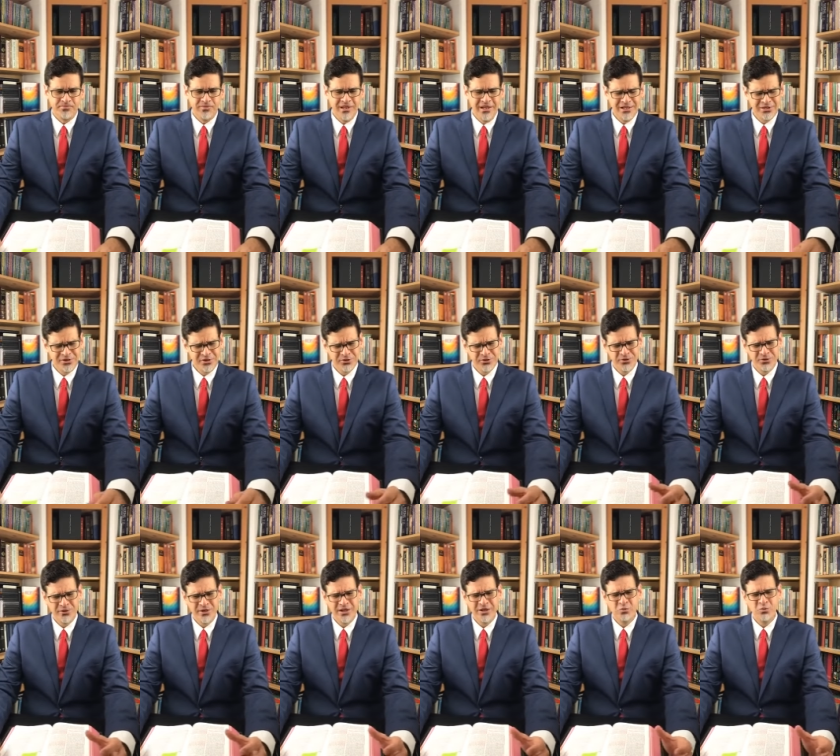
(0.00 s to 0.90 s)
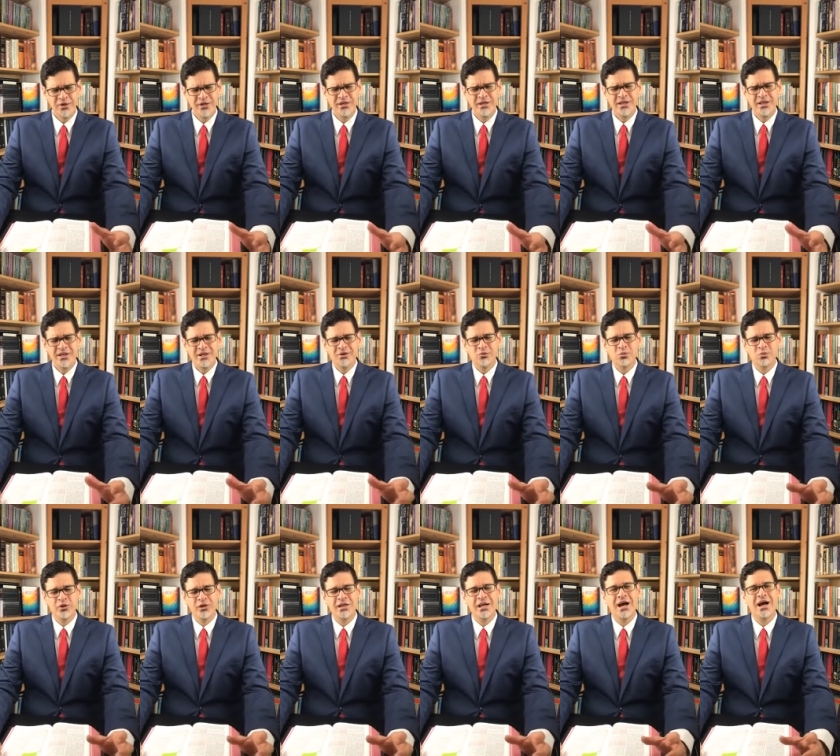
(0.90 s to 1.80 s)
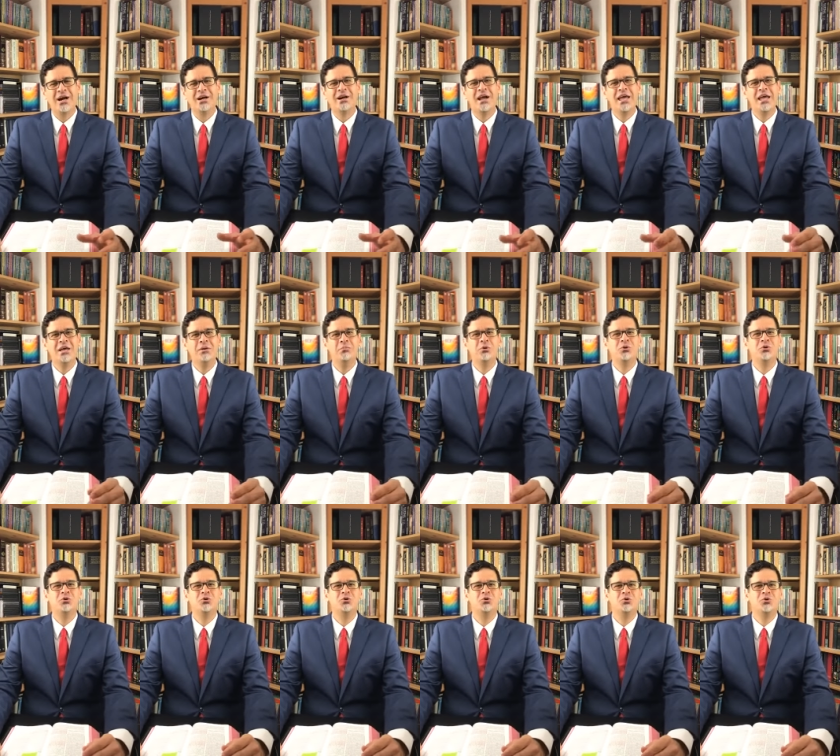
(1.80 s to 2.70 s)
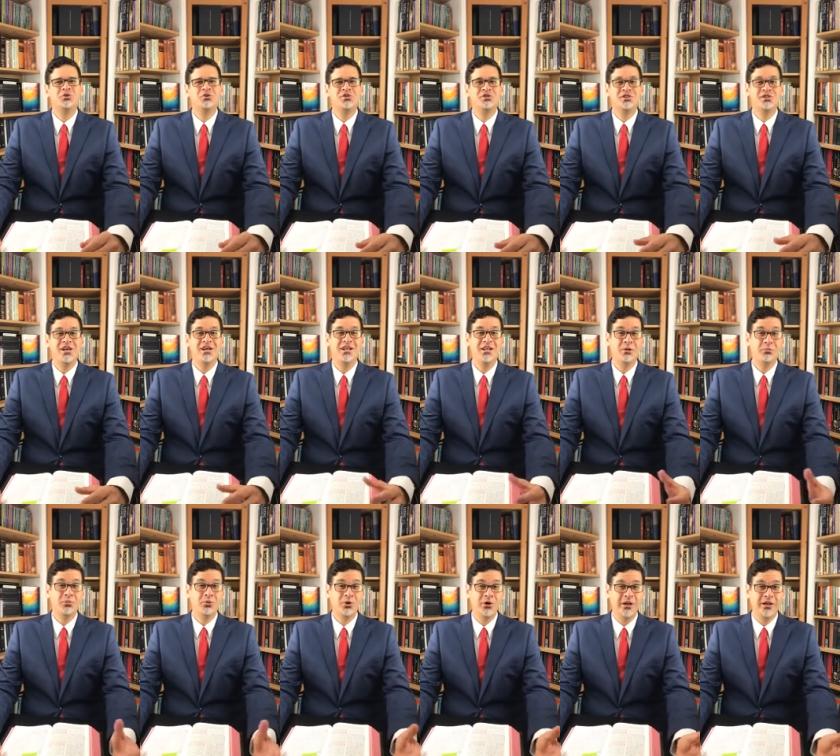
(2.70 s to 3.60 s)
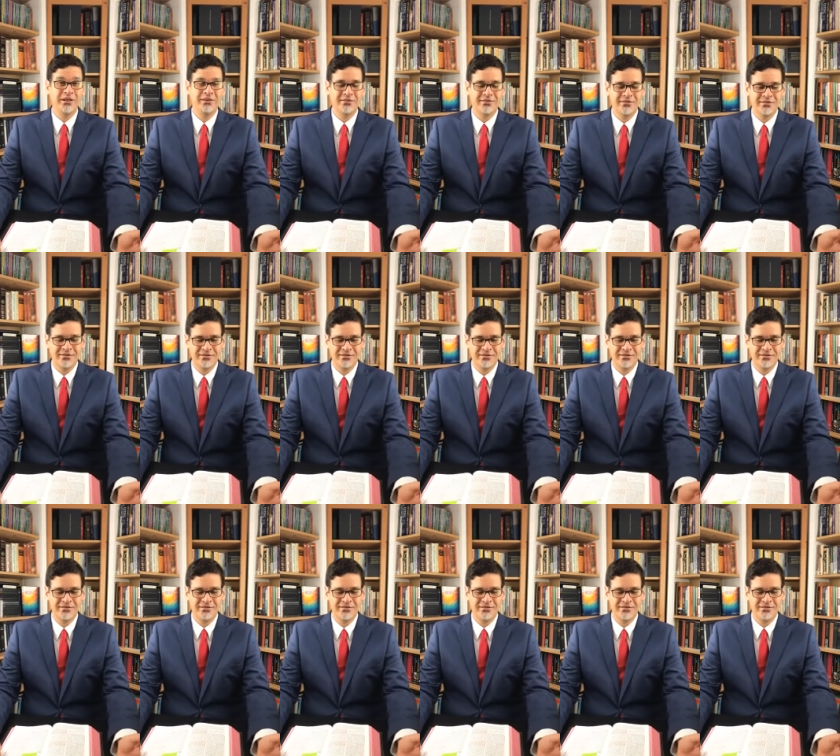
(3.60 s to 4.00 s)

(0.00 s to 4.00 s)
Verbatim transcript: And so today we, we are able to celebrate.